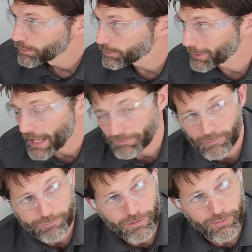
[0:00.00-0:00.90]
So we have a
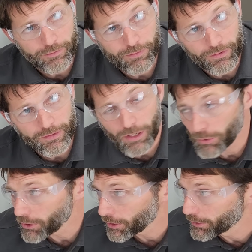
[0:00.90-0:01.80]
very, very low
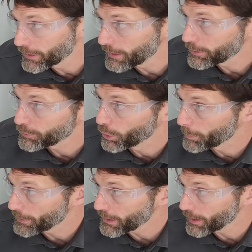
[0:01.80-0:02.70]
current. So a
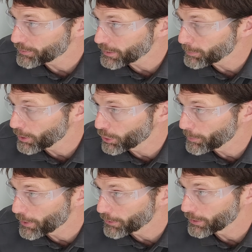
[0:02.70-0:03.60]
PSC blower
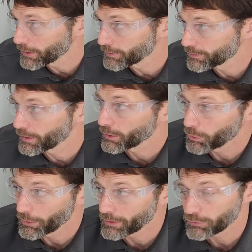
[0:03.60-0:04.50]
motor is
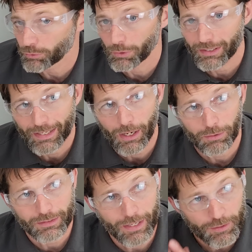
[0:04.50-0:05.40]
going to allow
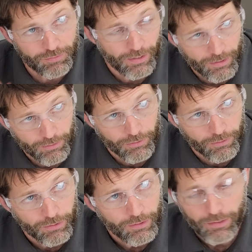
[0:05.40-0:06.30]
less air